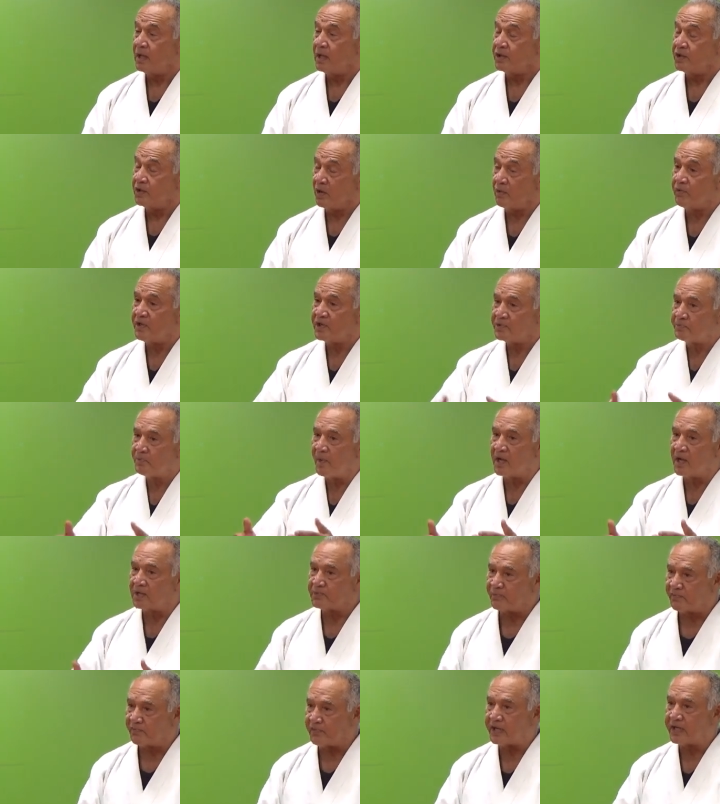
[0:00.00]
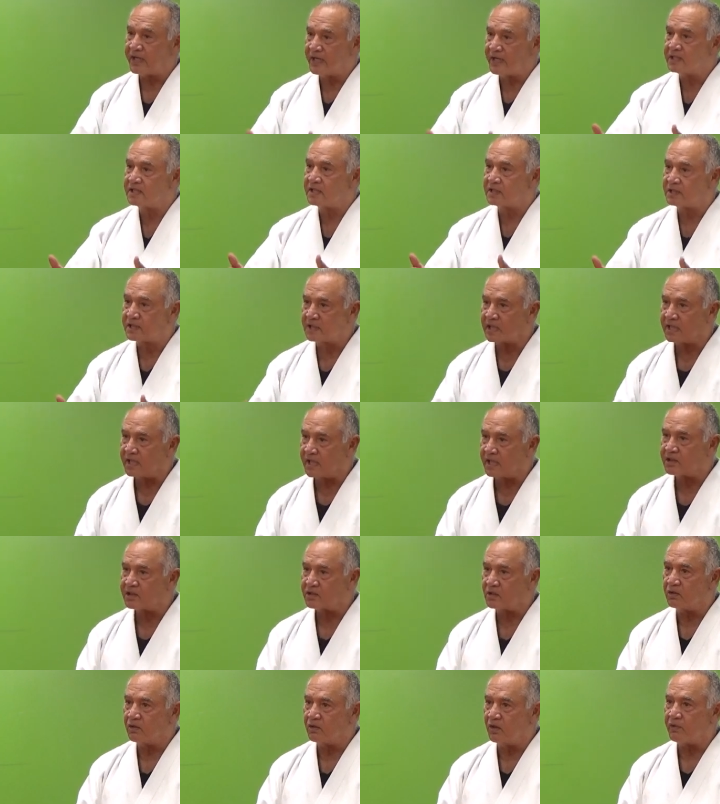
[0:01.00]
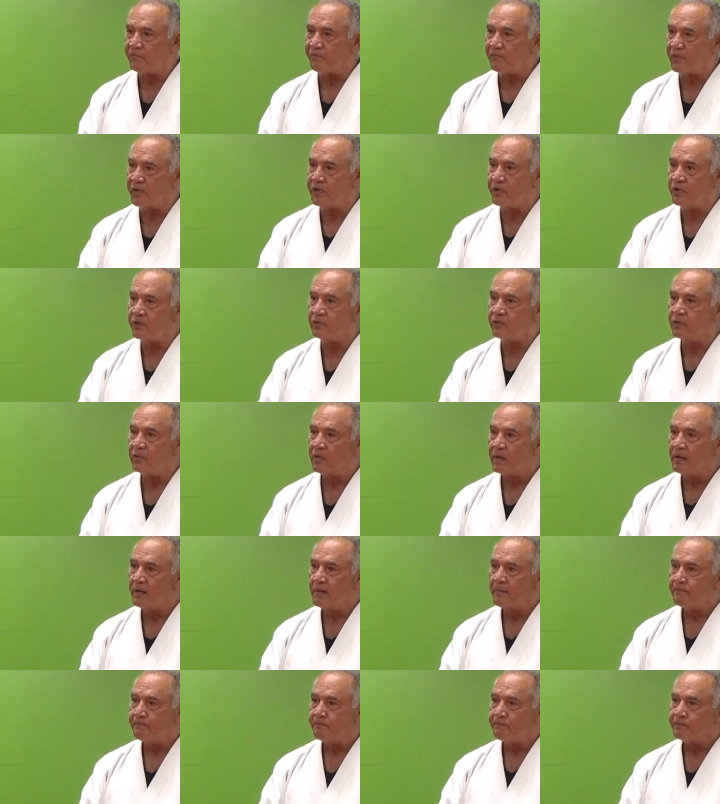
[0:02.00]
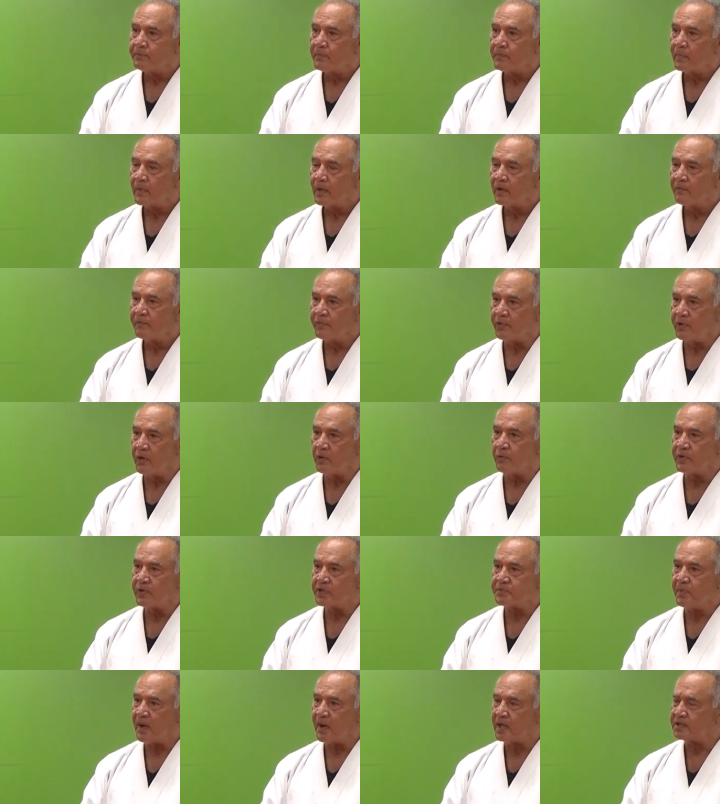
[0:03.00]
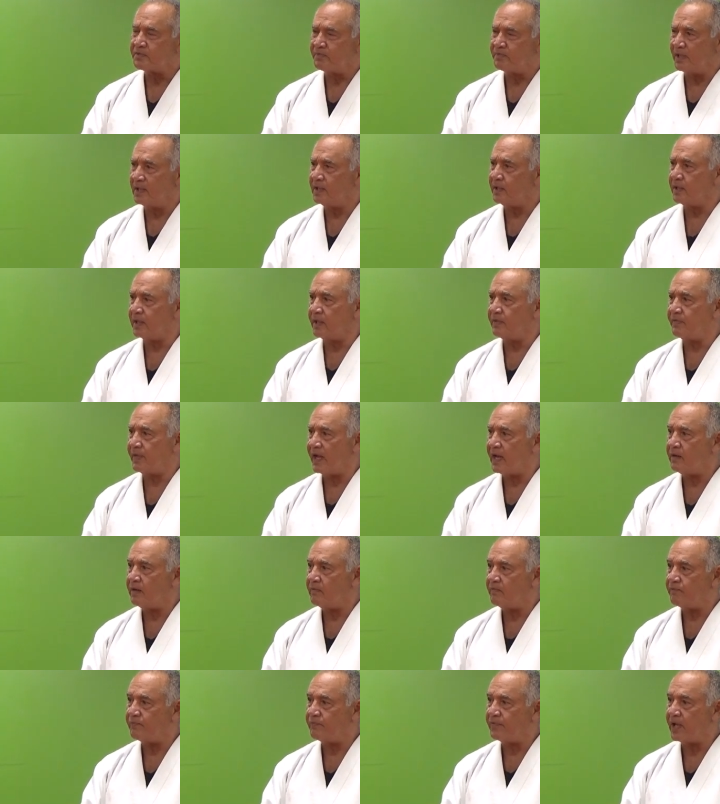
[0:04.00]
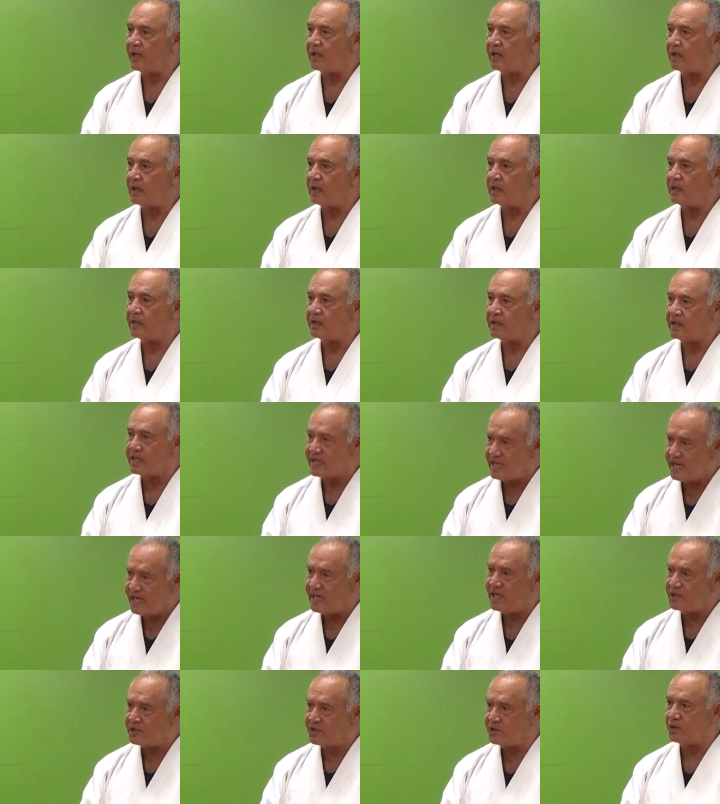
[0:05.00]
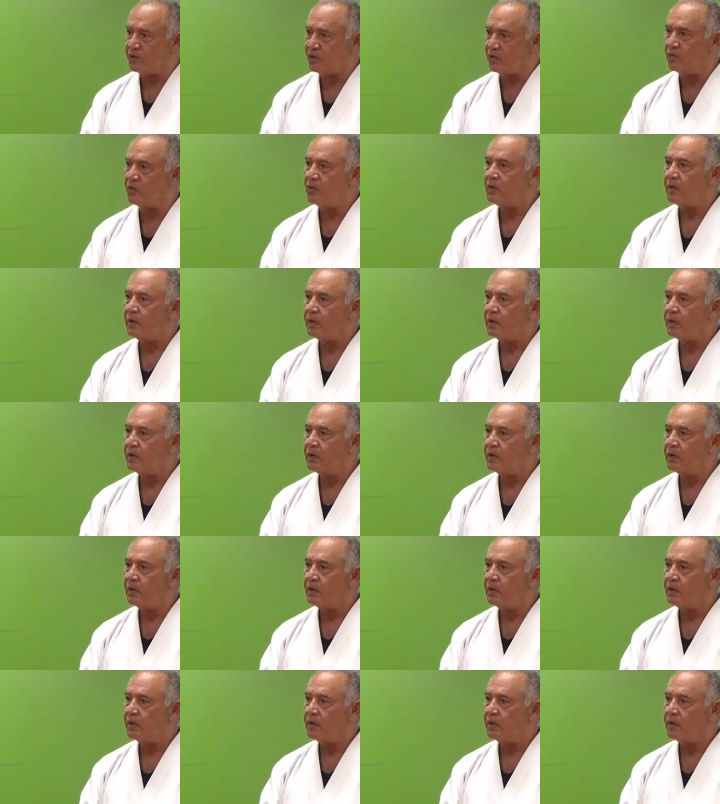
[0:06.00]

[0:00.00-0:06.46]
You're responsible for kids, and kids look for you for your responsibility. They need you